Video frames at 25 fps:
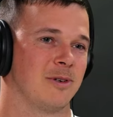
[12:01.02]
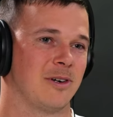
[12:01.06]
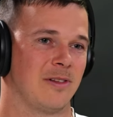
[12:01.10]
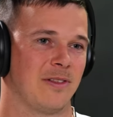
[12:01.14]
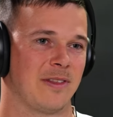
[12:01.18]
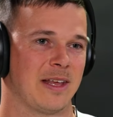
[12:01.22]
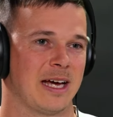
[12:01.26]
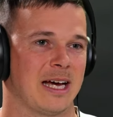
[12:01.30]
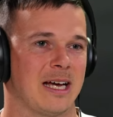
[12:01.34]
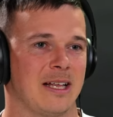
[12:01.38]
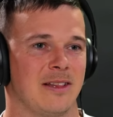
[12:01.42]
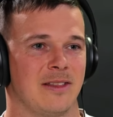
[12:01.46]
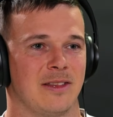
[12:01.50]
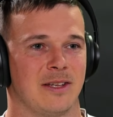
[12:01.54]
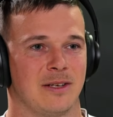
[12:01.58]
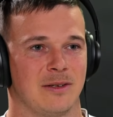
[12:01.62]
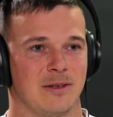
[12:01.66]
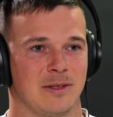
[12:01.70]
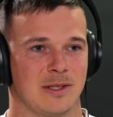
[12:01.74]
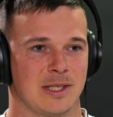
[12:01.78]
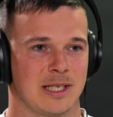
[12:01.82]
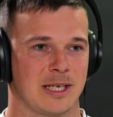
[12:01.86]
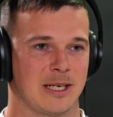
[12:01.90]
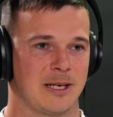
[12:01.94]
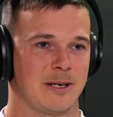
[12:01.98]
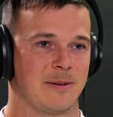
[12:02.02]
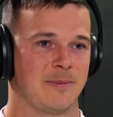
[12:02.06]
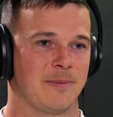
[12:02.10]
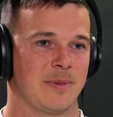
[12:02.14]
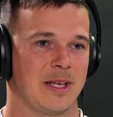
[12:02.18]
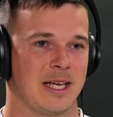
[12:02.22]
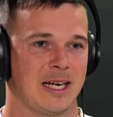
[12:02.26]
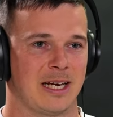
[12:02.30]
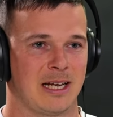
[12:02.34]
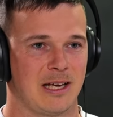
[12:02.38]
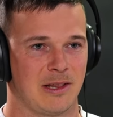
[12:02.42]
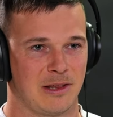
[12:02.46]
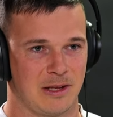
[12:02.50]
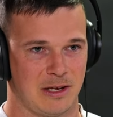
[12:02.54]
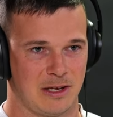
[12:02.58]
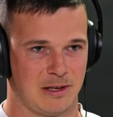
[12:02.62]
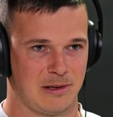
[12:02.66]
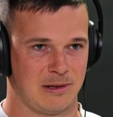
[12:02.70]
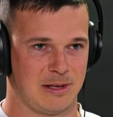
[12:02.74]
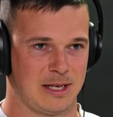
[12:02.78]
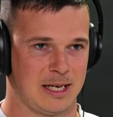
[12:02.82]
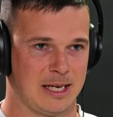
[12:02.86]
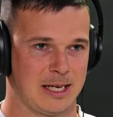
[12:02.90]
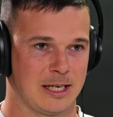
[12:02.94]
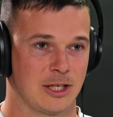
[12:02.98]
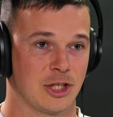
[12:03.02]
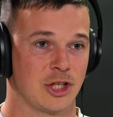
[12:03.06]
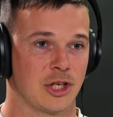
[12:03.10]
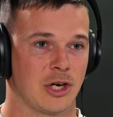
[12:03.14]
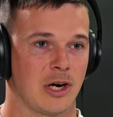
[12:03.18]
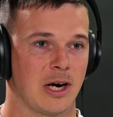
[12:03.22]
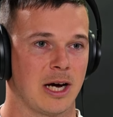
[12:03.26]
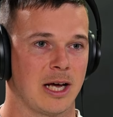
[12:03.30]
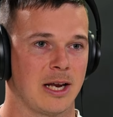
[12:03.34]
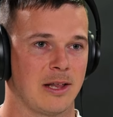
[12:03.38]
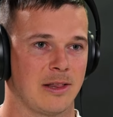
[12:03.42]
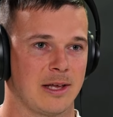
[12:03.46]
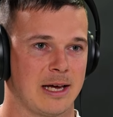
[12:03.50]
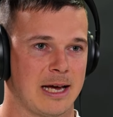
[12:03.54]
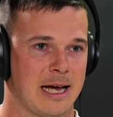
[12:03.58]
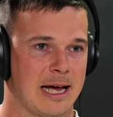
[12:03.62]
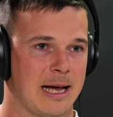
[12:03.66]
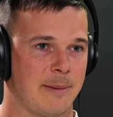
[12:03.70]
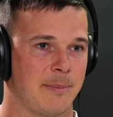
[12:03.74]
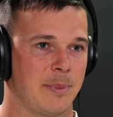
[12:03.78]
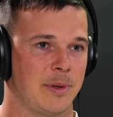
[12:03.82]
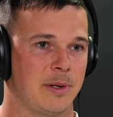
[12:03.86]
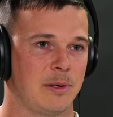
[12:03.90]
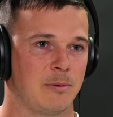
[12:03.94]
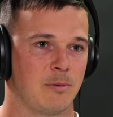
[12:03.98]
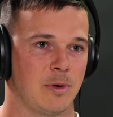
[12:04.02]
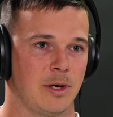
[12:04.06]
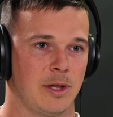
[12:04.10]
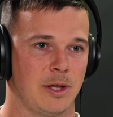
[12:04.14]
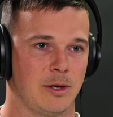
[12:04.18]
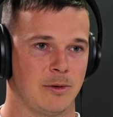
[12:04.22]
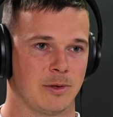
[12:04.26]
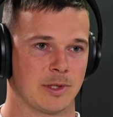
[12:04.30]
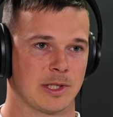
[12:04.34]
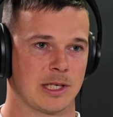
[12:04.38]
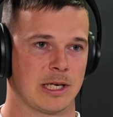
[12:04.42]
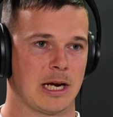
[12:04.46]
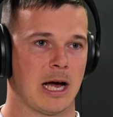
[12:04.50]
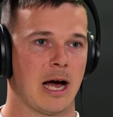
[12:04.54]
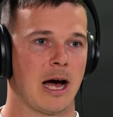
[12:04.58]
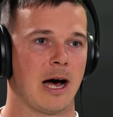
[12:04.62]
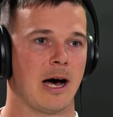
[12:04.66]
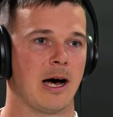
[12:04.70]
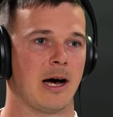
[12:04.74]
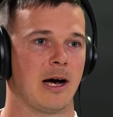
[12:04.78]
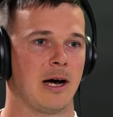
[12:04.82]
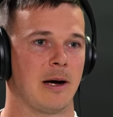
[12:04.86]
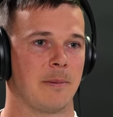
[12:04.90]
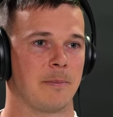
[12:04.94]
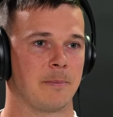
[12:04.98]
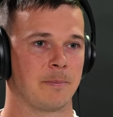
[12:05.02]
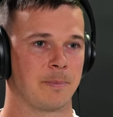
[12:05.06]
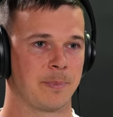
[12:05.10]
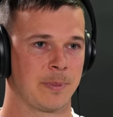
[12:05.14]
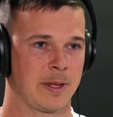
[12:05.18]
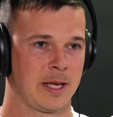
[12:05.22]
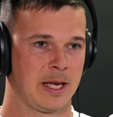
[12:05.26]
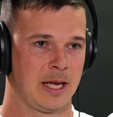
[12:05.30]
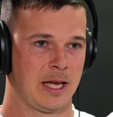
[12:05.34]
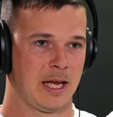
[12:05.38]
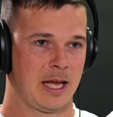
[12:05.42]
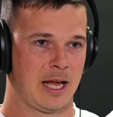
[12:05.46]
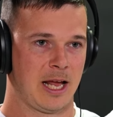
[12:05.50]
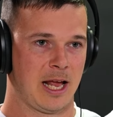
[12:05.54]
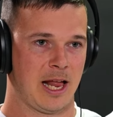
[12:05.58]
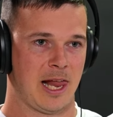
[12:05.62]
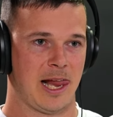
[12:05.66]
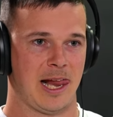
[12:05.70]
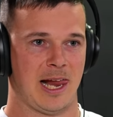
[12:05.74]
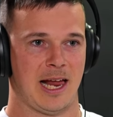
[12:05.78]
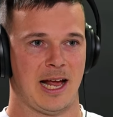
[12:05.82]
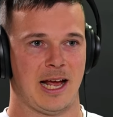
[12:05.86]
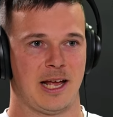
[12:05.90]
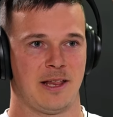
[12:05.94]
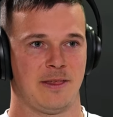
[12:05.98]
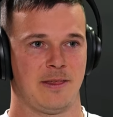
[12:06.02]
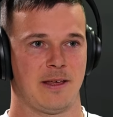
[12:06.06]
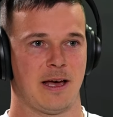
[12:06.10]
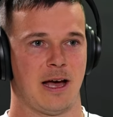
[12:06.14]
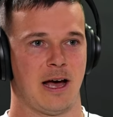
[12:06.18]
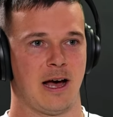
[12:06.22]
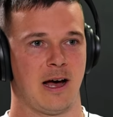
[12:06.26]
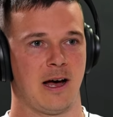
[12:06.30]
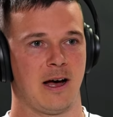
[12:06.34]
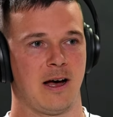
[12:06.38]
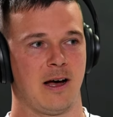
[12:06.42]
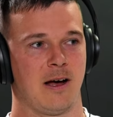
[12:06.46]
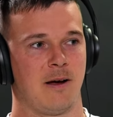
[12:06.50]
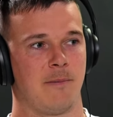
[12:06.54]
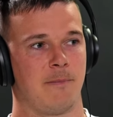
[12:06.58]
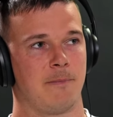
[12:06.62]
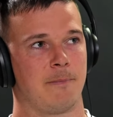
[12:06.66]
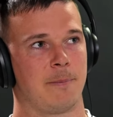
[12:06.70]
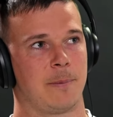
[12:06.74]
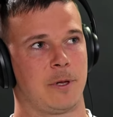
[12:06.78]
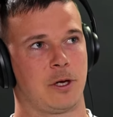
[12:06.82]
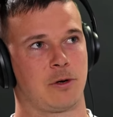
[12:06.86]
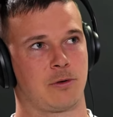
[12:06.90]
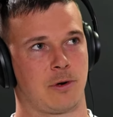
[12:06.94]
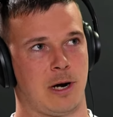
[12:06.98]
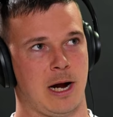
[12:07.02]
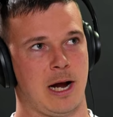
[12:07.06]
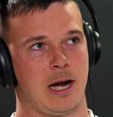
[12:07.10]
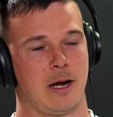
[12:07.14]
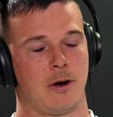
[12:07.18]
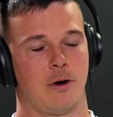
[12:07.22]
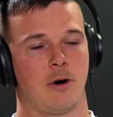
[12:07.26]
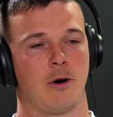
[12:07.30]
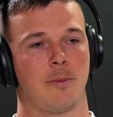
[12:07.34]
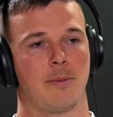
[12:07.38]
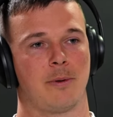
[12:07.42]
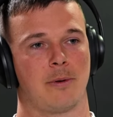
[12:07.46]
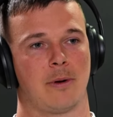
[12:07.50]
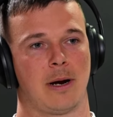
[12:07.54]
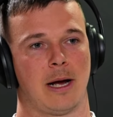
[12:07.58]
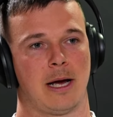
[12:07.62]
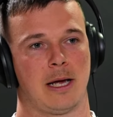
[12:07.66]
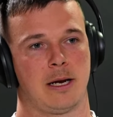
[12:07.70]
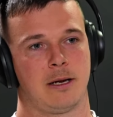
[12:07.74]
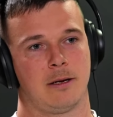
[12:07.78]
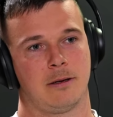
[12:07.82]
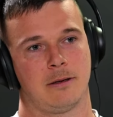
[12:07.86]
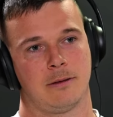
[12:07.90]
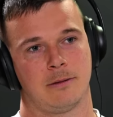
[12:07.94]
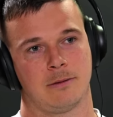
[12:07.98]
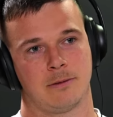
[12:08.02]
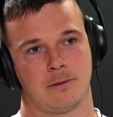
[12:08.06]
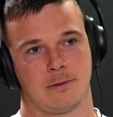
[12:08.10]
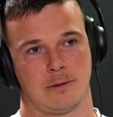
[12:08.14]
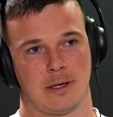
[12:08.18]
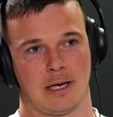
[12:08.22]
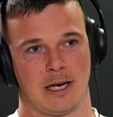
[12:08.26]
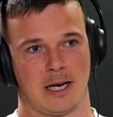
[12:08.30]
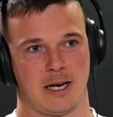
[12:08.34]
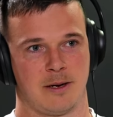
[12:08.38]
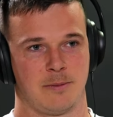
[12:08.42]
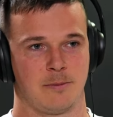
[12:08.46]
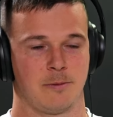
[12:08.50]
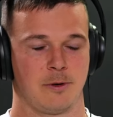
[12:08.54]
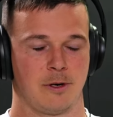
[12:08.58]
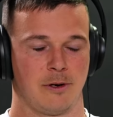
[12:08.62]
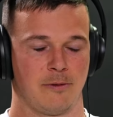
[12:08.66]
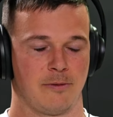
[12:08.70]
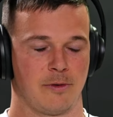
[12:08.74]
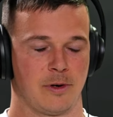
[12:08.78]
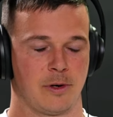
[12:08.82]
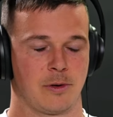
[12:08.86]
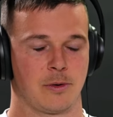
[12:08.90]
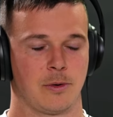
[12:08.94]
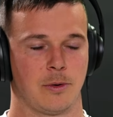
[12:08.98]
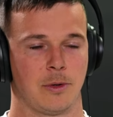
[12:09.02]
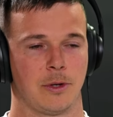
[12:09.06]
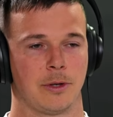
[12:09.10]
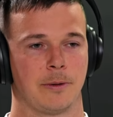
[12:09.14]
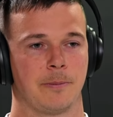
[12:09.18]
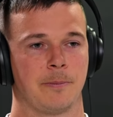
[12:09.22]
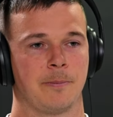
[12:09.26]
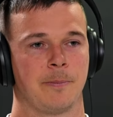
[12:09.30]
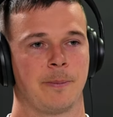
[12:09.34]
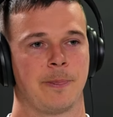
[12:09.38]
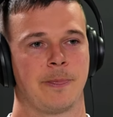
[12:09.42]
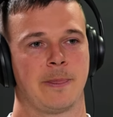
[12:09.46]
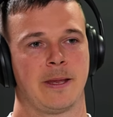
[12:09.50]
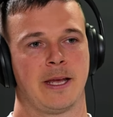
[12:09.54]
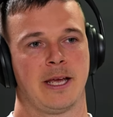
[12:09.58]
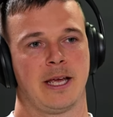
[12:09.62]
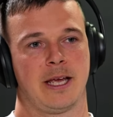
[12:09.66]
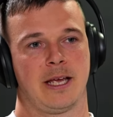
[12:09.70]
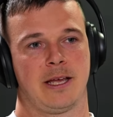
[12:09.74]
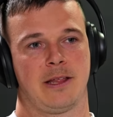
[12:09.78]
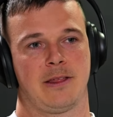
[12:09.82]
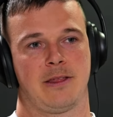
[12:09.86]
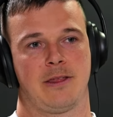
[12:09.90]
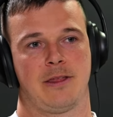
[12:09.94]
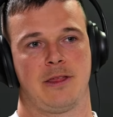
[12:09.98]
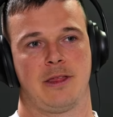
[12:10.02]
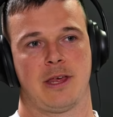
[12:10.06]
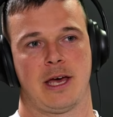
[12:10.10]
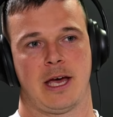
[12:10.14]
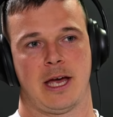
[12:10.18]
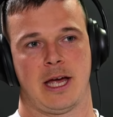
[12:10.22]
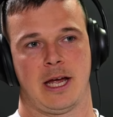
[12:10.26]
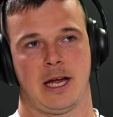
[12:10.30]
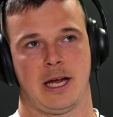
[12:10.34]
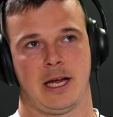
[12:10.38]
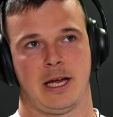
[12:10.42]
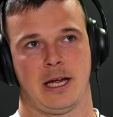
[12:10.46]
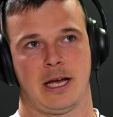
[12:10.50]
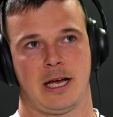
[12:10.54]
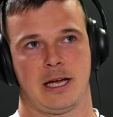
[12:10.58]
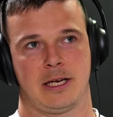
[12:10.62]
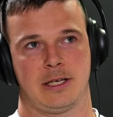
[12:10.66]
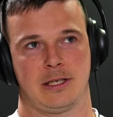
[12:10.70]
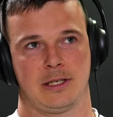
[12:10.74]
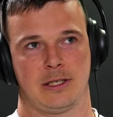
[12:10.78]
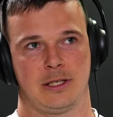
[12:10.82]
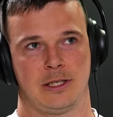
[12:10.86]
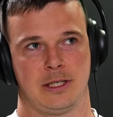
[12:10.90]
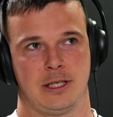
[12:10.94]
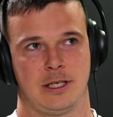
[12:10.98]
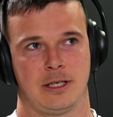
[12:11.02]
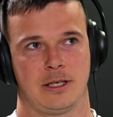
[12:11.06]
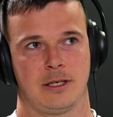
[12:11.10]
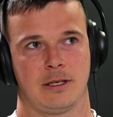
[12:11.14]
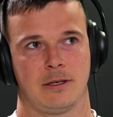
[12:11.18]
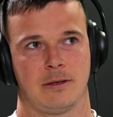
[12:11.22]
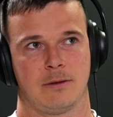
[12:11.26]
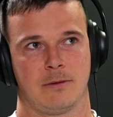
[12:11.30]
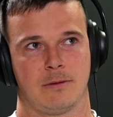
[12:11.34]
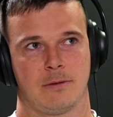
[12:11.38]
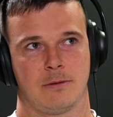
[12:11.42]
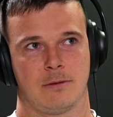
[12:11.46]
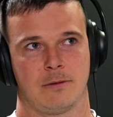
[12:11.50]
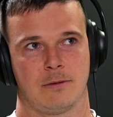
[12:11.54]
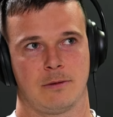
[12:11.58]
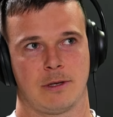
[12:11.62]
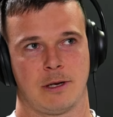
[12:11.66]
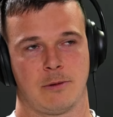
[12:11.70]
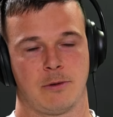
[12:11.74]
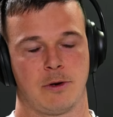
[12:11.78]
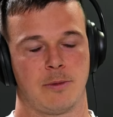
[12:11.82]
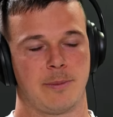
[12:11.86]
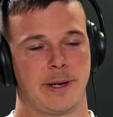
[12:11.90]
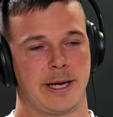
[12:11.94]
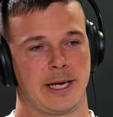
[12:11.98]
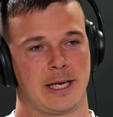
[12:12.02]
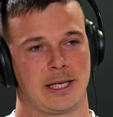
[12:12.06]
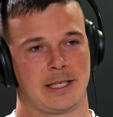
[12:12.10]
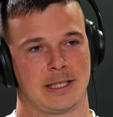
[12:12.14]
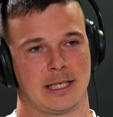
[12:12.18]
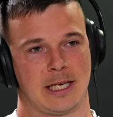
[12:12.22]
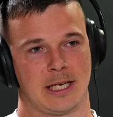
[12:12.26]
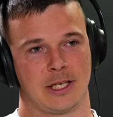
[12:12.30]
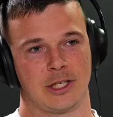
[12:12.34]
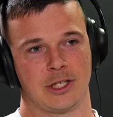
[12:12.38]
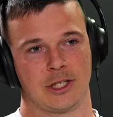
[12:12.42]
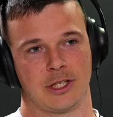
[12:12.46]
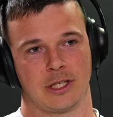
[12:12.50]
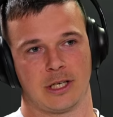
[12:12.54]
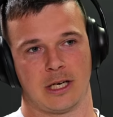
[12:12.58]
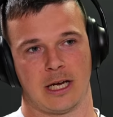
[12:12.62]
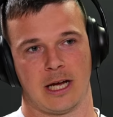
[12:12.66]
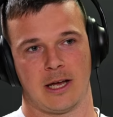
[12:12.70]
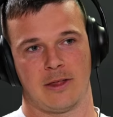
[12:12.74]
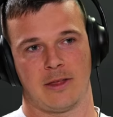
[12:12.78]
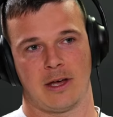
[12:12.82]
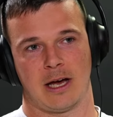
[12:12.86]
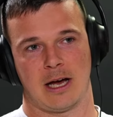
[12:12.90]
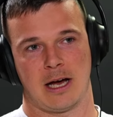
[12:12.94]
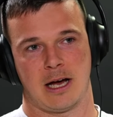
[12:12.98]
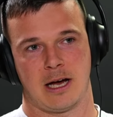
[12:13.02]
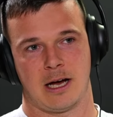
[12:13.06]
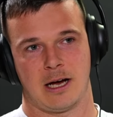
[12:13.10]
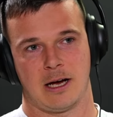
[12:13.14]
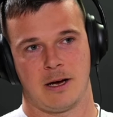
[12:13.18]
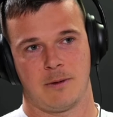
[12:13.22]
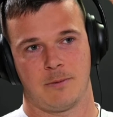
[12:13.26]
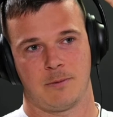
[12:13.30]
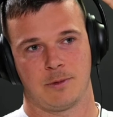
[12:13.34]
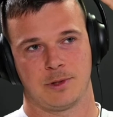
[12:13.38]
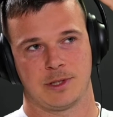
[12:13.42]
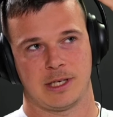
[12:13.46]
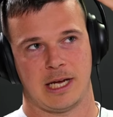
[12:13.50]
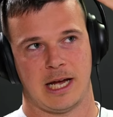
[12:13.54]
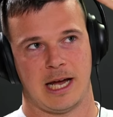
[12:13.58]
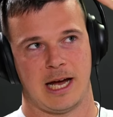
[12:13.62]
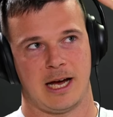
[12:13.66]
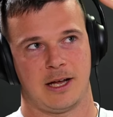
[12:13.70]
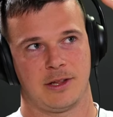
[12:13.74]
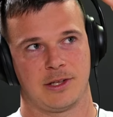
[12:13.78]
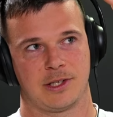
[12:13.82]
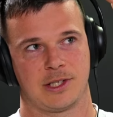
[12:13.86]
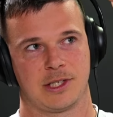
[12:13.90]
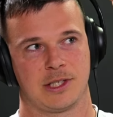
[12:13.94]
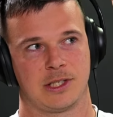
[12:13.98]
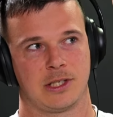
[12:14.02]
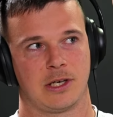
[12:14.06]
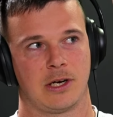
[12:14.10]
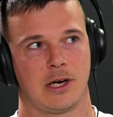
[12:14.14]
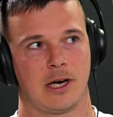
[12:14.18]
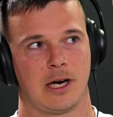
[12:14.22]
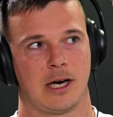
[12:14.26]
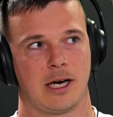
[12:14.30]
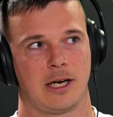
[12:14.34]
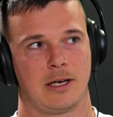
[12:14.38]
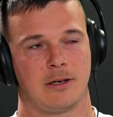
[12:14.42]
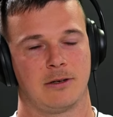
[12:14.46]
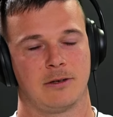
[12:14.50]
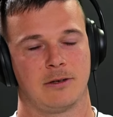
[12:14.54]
want that. There was um, another thing in China that happened where there was an arm and the arm, the crane operator, arm, whatever you call it, they didn't they weren't paying attention and the arm was out the side,